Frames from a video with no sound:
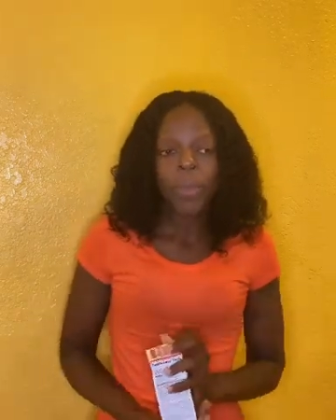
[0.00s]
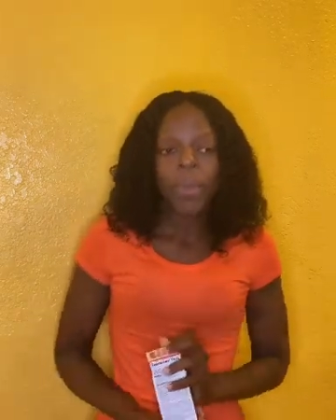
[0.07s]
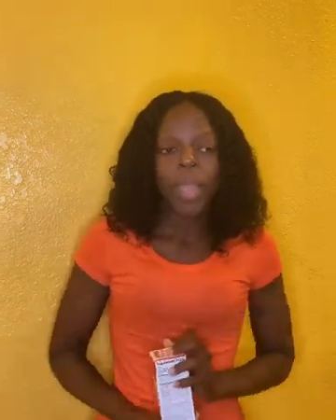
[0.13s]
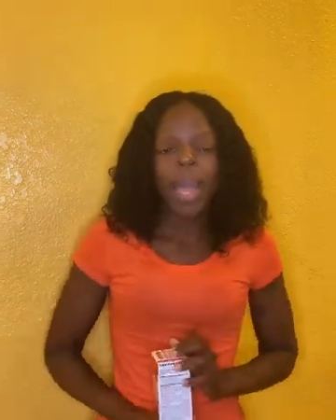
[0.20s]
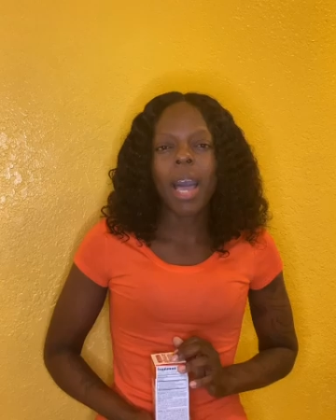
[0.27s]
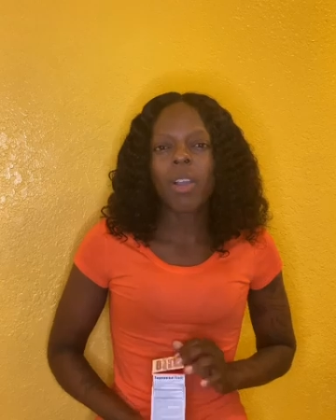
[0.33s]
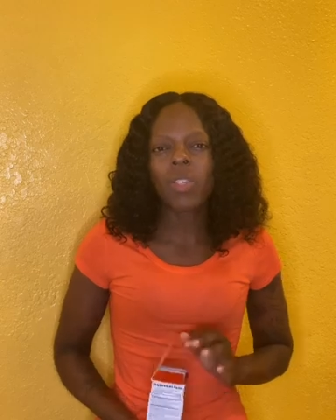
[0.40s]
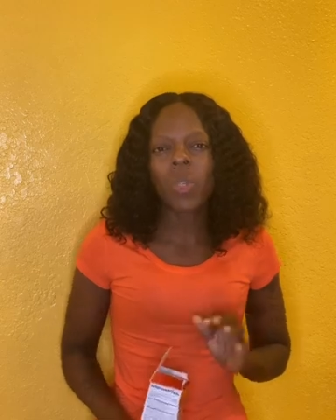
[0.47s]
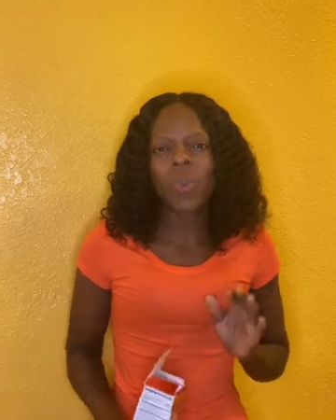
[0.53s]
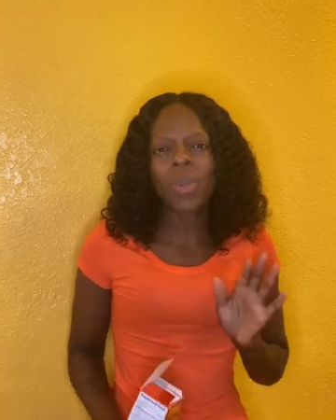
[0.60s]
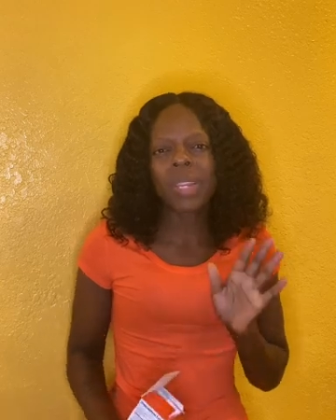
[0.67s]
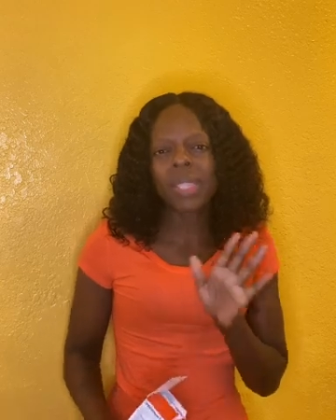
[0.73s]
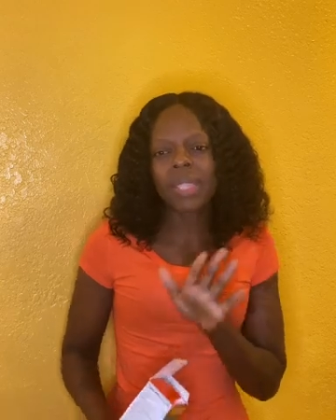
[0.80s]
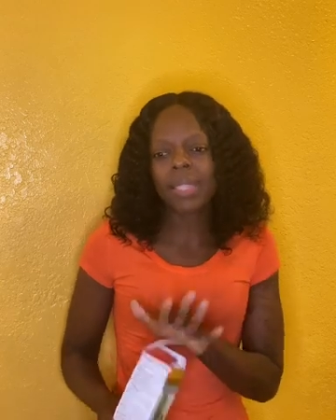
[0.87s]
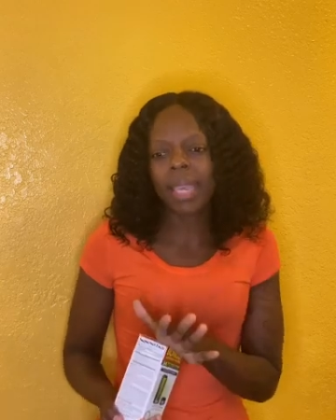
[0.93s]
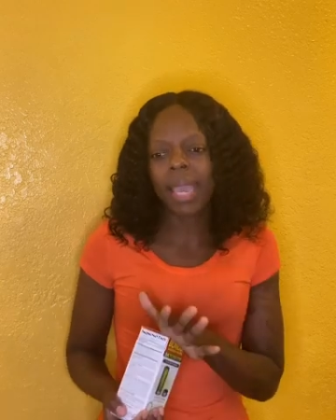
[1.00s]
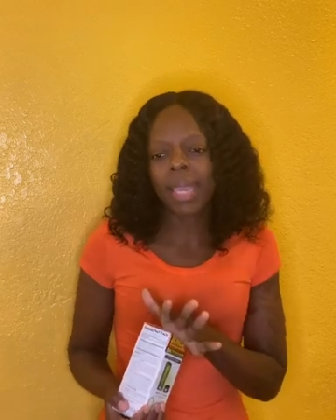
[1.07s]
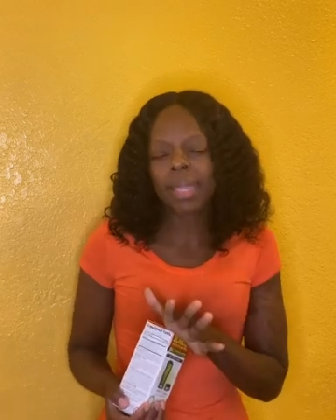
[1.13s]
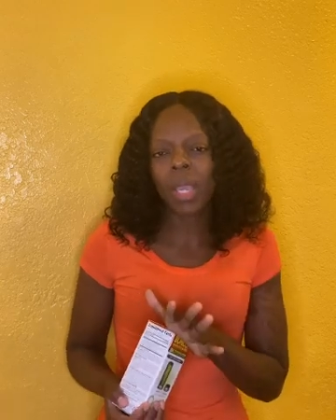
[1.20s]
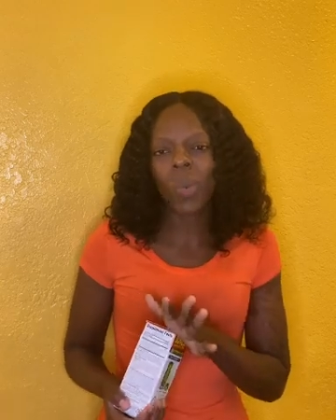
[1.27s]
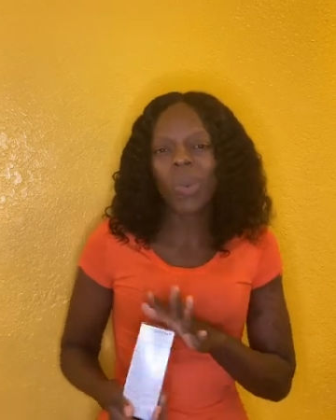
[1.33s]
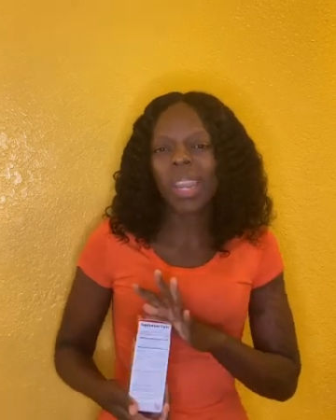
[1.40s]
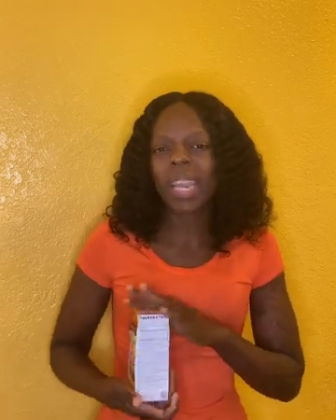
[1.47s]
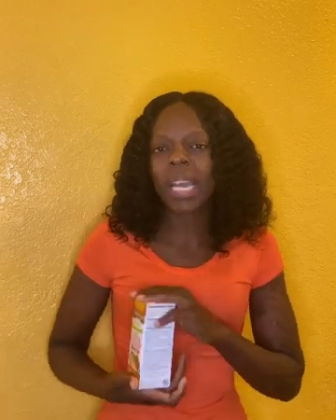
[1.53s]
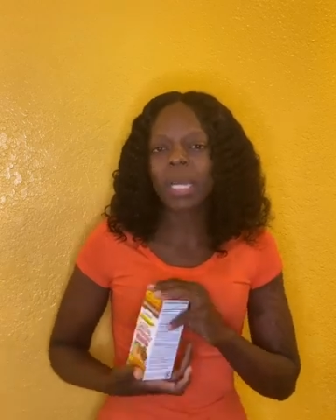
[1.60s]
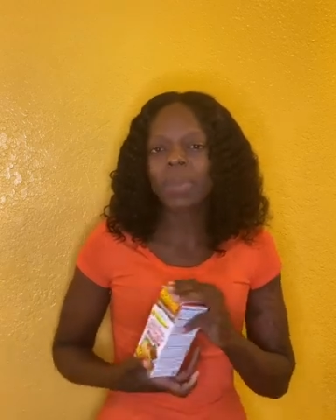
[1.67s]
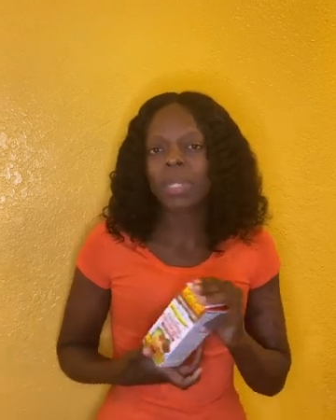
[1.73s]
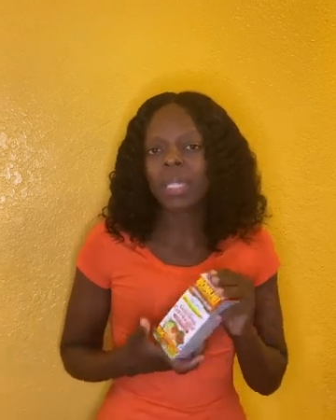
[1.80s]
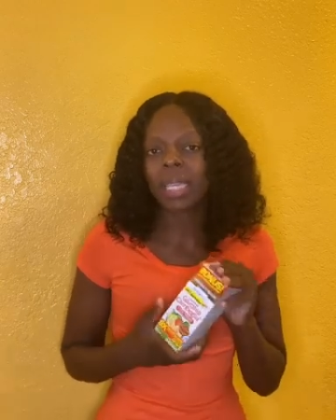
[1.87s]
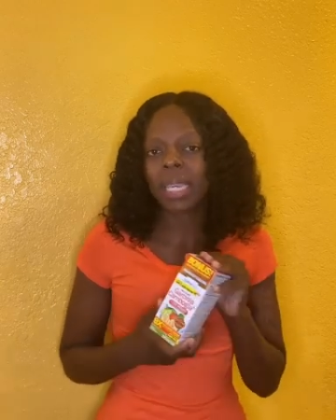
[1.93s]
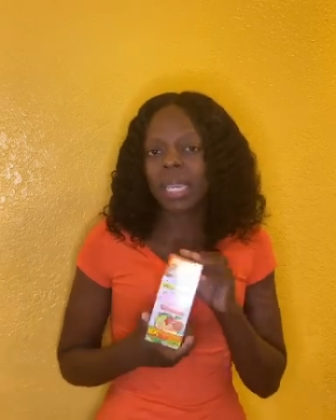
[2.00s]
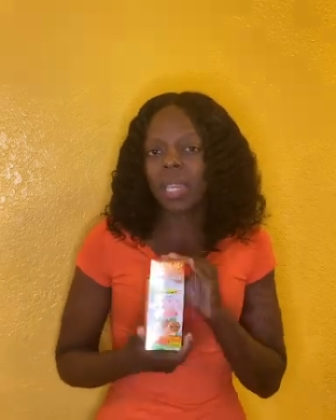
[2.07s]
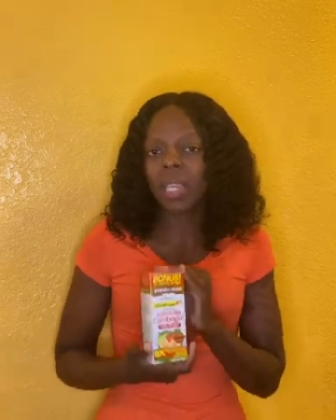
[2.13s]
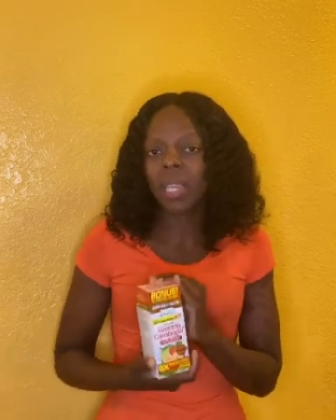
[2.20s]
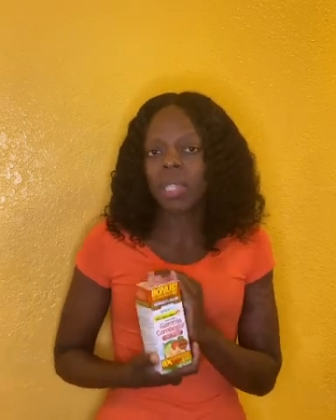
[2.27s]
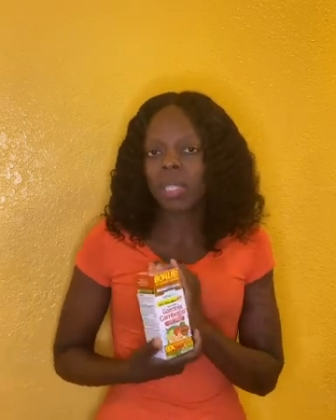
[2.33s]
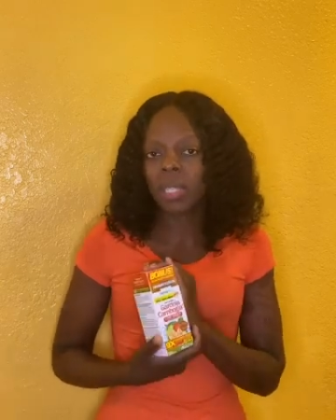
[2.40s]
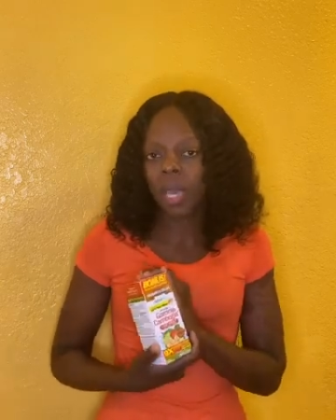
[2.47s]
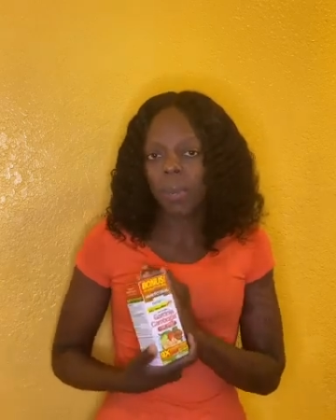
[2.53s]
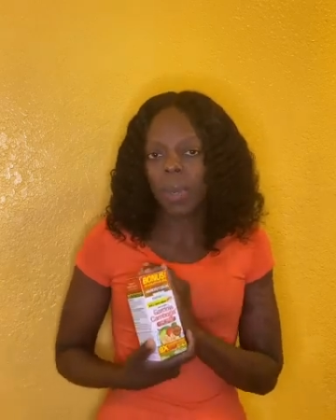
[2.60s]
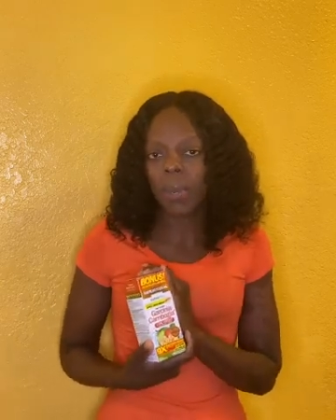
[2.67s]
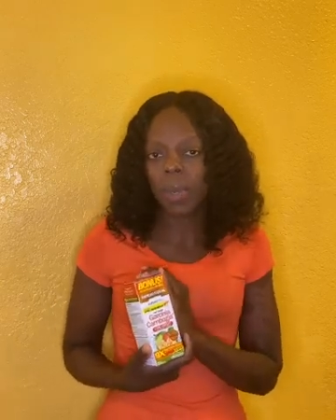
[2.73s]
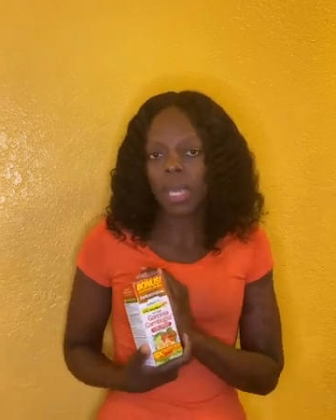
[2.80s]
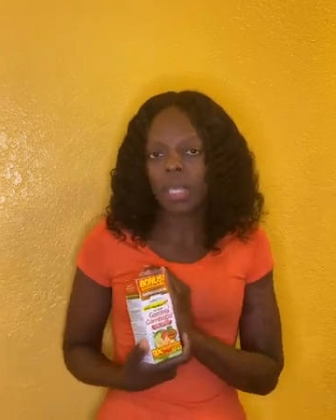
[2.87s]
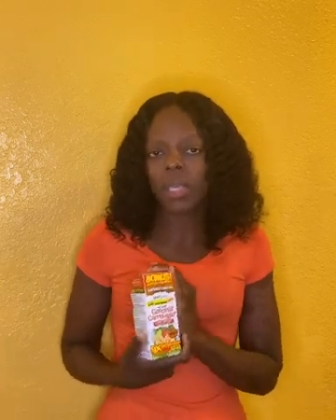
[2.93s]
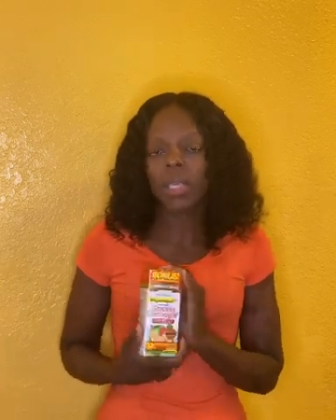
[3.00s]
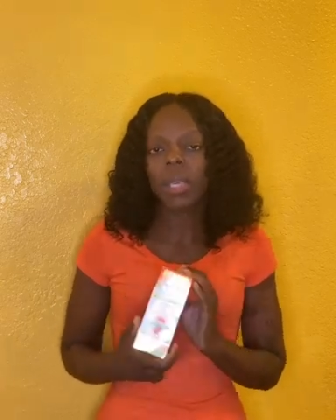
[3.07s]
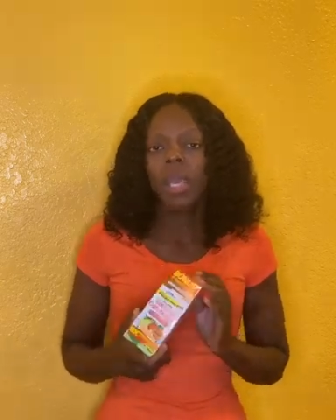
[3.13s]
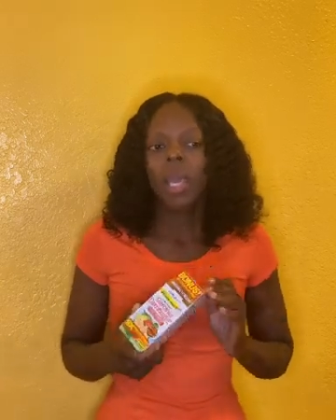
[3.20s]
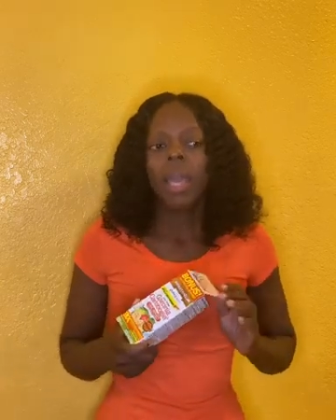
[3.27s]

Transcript: I also want to say that when it comes to taking these supplements,